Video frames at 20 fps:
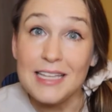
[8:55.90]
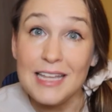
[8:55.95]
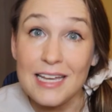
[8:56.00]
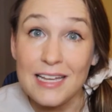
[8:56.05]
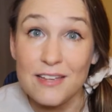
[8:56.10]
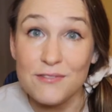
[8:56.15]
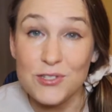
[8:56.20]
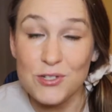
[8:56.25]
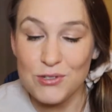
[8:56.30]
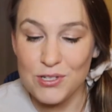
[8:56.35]
that
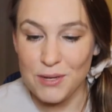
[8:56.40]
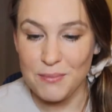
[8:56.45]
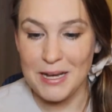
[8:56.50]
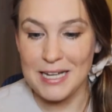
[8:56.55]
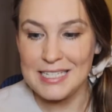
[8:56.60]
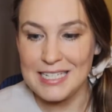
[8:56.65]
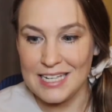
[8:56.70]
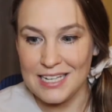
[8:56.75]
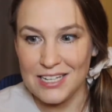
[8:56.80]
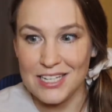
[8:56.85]
gives you some
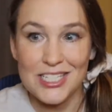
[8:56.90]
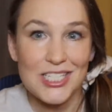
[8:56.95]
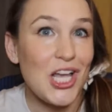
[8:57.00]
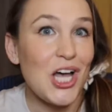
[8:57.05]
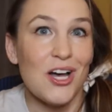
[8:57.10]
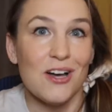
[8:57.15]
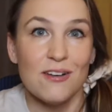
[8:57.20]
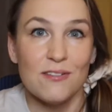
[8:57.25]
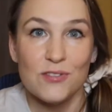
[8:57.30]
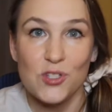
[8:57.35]
ideas
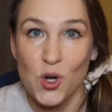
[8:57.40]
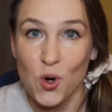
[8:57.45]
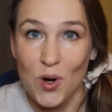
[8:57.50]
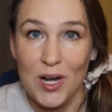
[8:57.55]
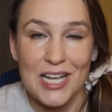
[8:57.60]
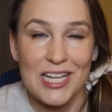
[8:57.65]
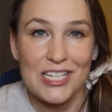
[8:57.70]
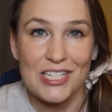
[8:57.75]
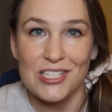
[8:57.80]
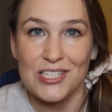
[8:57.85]
of
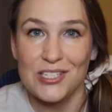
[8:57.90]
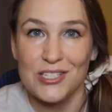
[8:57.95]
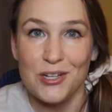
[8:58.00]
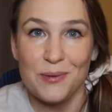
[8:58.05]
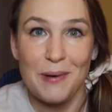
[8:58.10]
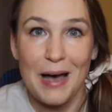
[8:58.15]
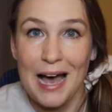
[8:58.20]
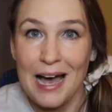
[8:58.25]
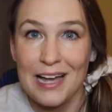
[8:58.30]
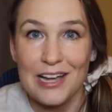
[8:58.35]
toys to
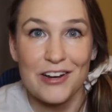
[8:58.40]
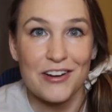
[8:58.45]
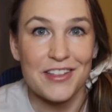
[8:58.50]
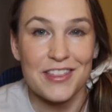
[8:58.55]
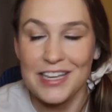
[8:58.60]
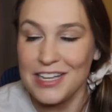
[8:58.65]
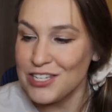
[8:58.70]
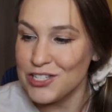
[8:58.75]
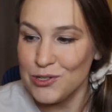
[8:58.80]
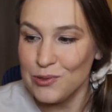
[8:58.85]
buy or
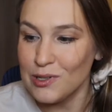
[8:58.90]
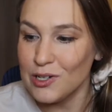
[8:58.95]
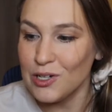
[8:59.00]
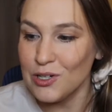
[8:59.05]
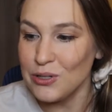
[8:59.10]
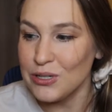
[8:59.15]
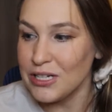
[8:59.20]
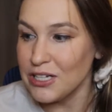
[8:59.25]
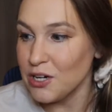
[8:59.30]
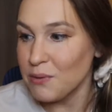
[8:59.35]
things to
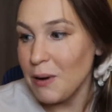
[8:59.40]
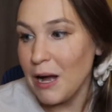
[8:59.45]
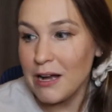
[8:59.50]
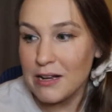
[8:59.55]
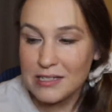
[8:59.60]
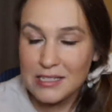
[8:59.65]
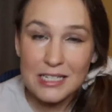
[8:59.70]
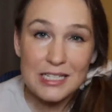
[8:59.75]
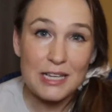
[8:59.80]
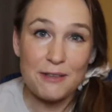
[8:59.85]
include in your
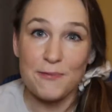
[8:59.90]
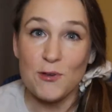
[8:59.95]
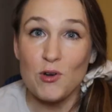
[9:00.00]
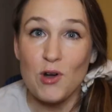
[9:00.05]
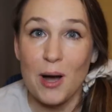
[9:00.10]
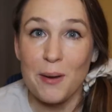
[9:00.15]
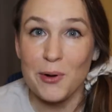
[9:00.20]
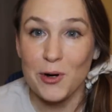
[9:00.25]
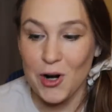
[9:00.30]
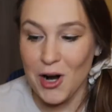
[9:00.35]
boxes if you
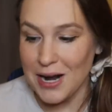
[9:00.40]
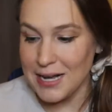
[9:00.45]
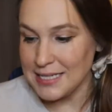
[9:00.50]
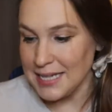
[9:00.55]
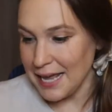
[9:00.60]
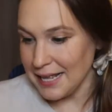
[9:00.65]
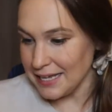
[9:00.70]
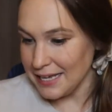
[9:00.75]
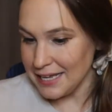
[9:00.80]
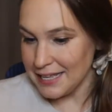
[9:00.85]
come across
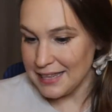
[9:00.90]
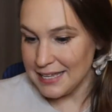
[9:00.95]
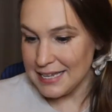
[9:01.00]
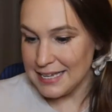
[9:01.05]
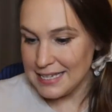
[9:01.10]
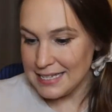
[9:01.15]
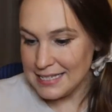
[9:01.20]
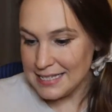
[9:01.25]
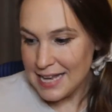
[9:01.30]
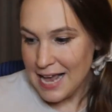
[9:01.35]
any of
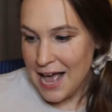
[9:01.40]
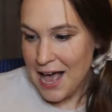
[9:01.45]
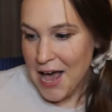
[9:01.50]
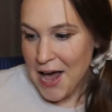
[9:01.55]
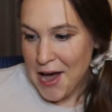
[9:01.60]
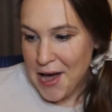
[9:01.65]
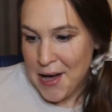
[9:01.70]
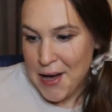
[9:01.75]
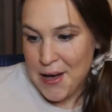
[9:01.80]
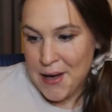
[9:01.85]
these.
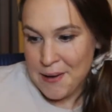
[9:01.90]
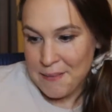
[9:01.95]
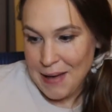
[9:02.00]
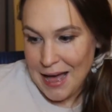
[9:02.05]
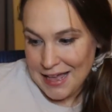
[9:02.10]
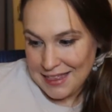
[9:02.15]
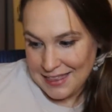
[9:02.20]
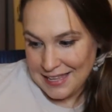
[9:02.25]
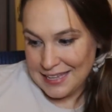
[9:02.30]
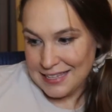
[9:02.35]

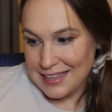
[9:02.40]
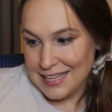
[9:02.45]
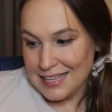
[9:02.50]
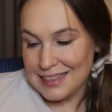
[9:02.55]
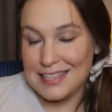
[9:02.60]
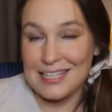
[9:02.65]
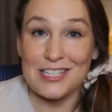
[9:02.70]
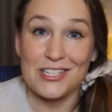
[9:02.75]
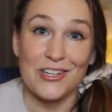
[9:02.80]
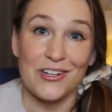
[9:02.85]
I think that
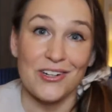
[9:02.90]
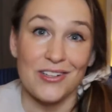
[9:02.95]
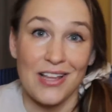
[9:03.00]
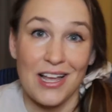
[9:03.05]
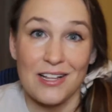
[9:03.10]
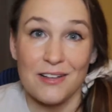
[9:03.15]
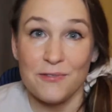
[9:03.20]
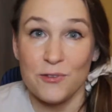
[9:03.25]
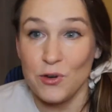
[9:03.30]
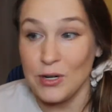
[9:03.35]
these are a
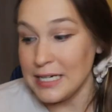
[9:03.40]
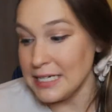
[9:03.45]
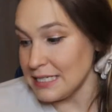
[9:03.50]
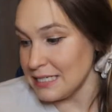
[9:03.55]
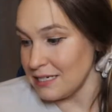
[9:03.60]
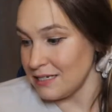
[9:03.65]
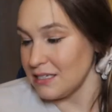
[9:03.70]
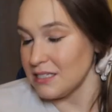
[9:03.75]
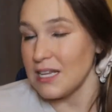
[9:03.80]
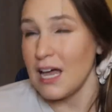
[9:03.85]
lot of great deals.